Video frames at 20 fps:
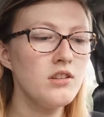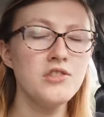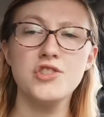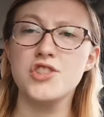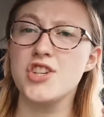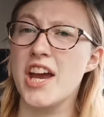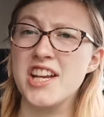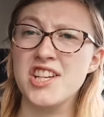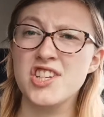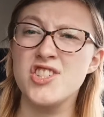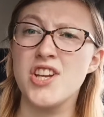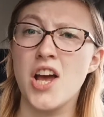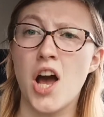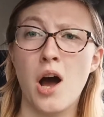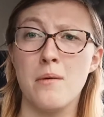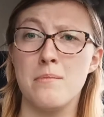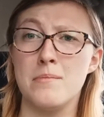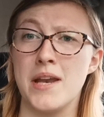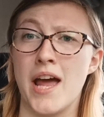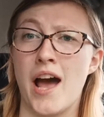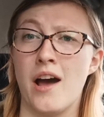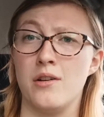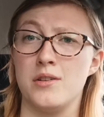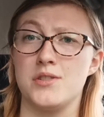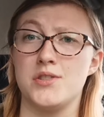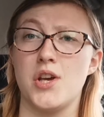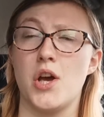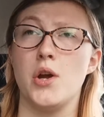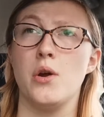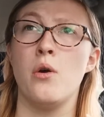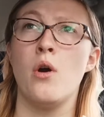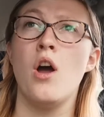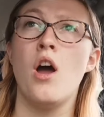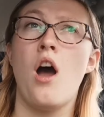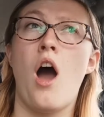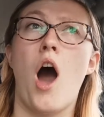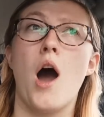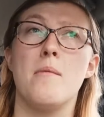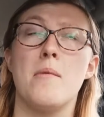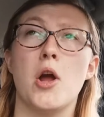changed it up now, so
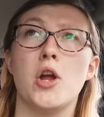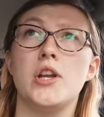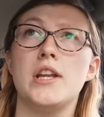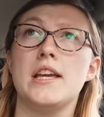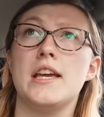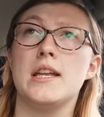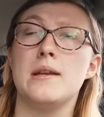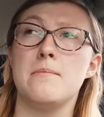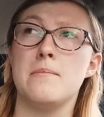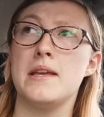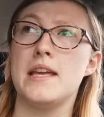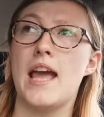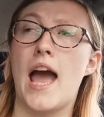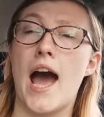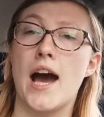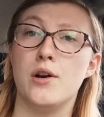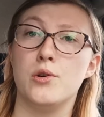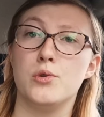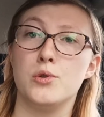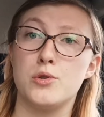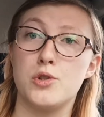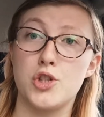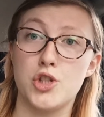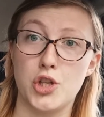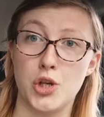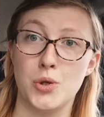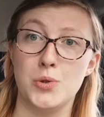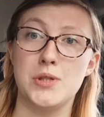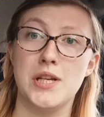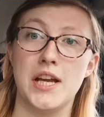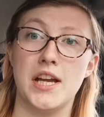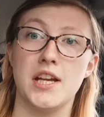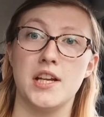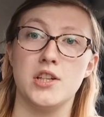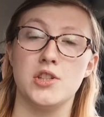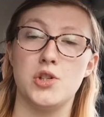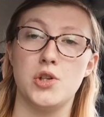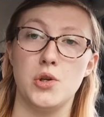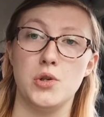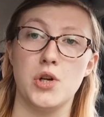I'm only going to be out shooting
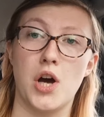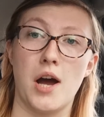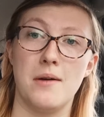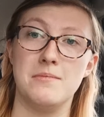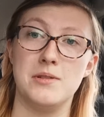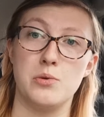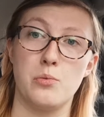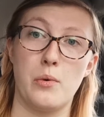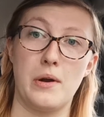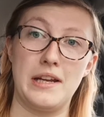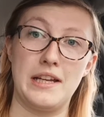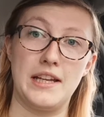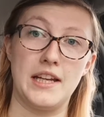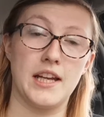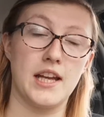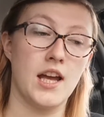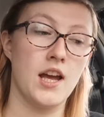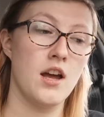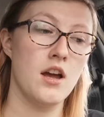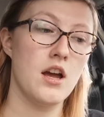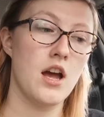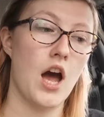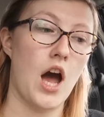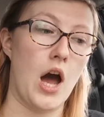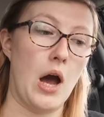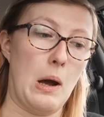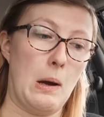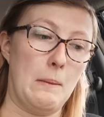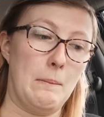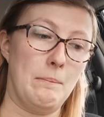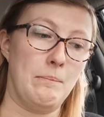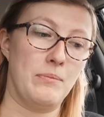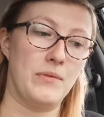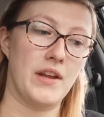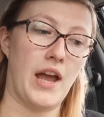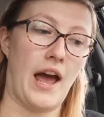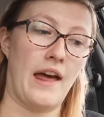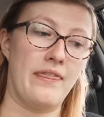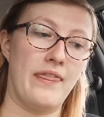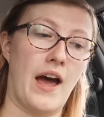2 times a week, and
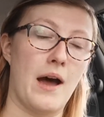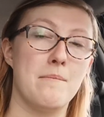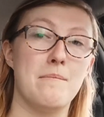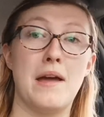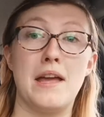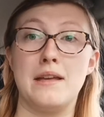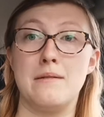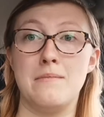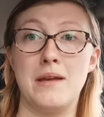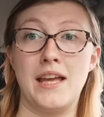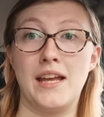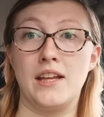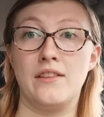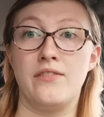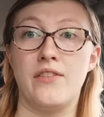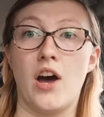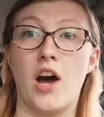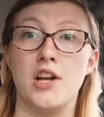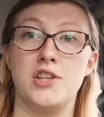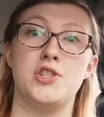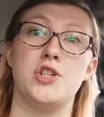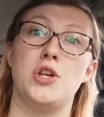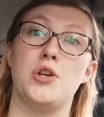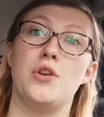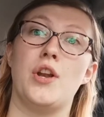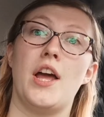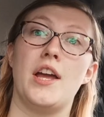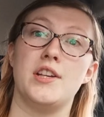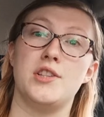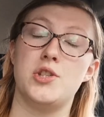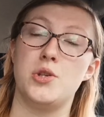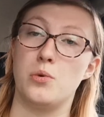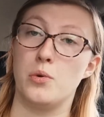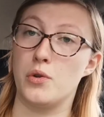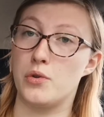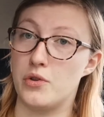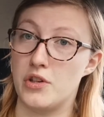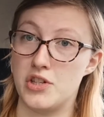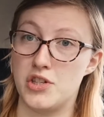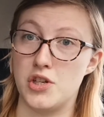that may mean that I do 2 or
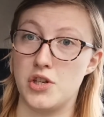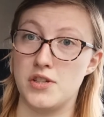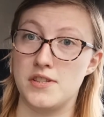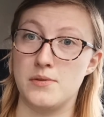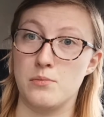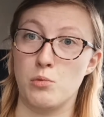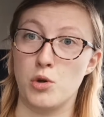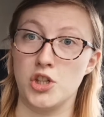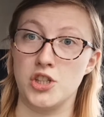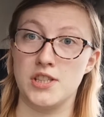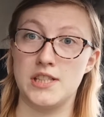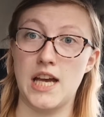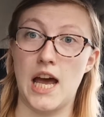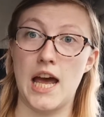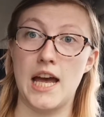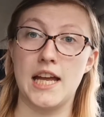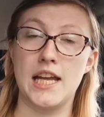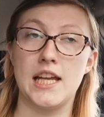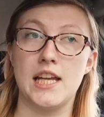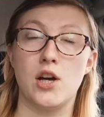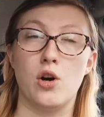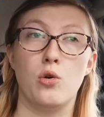3 shoots in one day,